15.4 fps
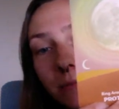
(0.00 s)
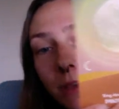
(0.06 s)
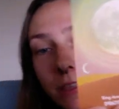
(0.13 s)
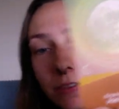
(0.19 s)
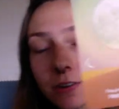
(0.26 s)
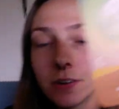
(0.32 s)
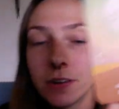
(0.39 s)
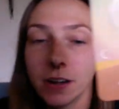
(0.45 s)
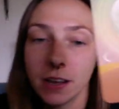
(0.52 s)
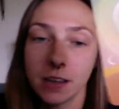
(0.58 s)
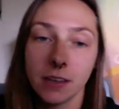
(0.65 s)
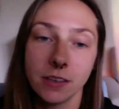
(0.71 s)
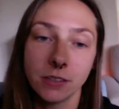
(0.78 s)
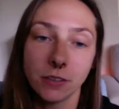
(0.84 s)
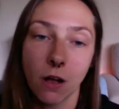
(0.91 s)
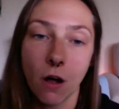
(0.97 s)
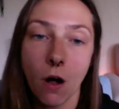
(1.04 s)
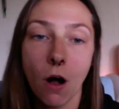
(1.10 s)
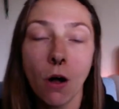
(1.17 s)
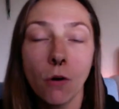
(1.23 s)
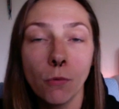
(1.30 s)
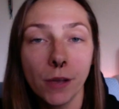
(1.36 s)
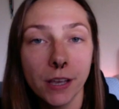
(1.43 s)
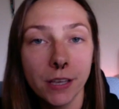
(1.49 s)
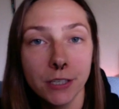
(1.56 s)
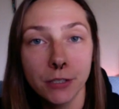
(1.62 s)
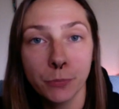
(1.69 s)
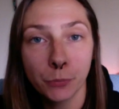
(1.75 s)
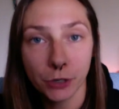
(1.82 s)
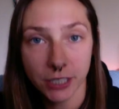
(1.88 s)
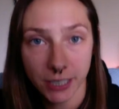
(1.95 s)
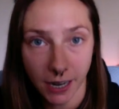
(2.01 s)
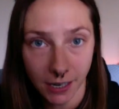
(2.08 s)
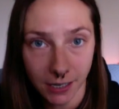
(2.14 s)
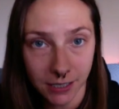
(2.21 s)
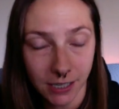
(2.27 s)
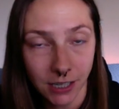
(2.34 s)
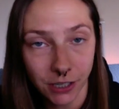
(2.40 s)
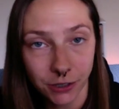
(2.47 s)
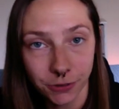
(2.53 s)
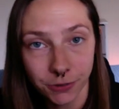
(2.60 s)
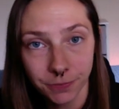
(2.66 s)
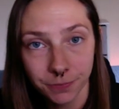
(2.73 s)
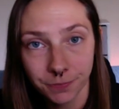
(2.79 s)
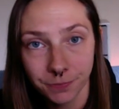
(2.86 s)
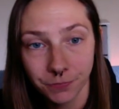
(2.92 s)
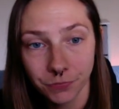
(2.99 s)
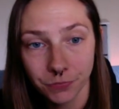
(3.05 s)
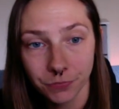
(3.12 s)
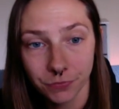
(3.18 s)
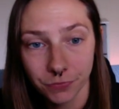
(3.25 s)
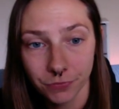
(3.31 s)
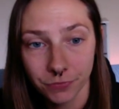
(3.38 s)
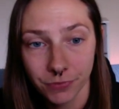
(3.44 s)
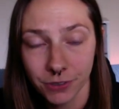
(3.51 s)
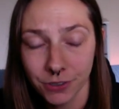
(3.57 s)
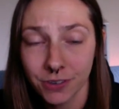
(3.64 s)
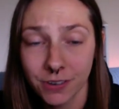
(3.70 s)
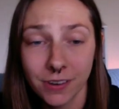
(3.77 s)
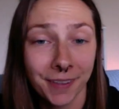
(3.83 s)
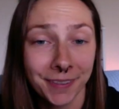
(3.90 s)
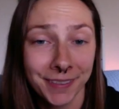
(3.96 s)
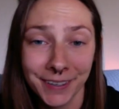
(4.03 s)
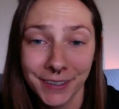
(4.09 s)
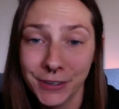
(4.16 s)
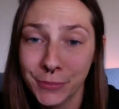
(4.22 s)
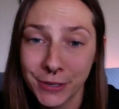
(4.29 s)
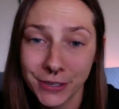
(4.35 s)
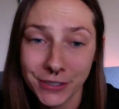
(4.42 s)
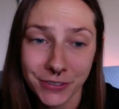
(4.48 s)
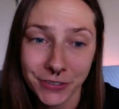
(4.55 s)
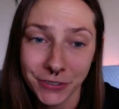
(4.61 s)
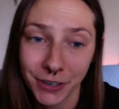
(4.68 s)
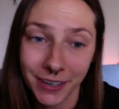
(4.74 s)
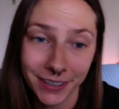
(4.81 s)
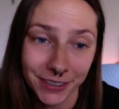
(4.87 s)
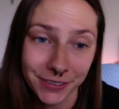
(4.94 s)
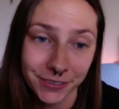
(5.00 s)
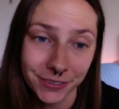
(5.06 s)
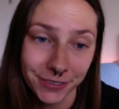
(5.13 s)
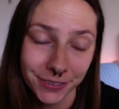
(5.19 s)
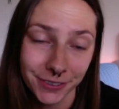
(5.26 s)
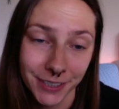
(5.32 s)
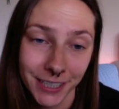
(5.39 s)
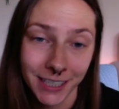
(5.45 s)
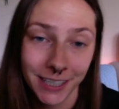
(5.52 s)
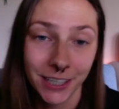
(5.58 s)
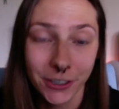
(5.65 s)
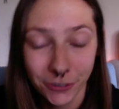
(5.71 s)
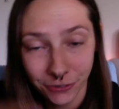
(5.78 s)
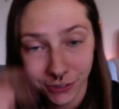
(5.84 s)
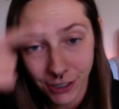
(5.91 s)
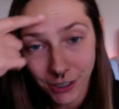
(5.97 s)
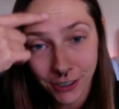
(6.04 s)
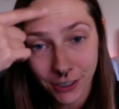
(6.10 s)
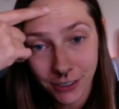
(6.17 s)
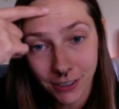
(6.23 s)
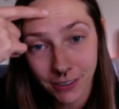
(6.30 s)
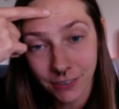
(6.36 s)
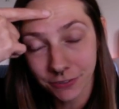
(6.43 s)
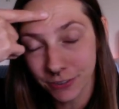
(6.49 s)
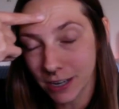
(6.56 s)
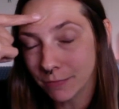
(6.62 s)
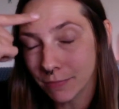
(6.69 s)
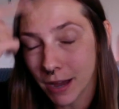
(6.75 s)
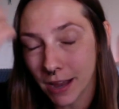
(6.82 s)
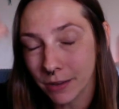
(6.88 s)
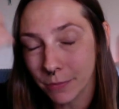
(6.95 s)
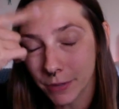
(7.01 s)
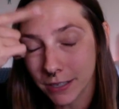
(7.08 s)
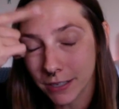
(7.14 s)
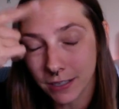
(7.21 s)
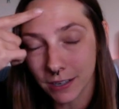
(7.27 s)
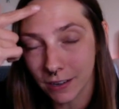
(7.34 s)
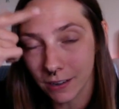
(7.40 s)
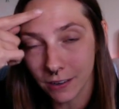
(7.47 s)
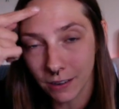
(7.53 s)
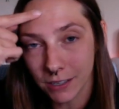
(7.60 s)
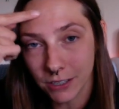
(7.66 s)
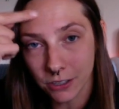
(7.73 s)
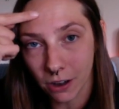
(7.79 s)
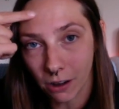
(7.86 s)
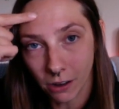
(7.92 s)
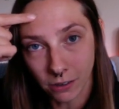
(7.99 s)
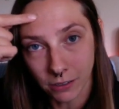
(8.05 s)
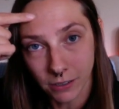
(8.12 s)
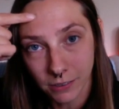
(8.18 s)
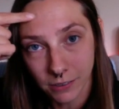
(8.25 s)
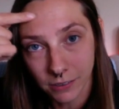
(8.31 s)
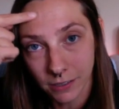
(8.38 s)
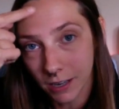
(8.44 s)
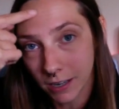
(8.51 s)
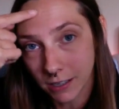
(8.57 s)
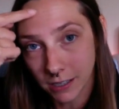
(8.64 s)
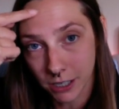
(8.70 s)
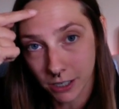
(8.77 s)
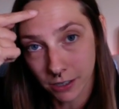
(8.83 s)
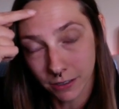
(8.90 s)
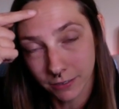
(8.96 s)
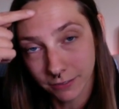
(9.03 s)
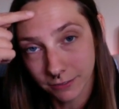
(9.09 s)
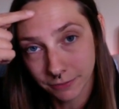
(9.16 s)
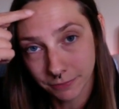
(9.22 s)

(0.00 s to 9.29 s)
Mother is always protecting you. There's nothing to be afraid of. Fear, in my opinion, is all in here.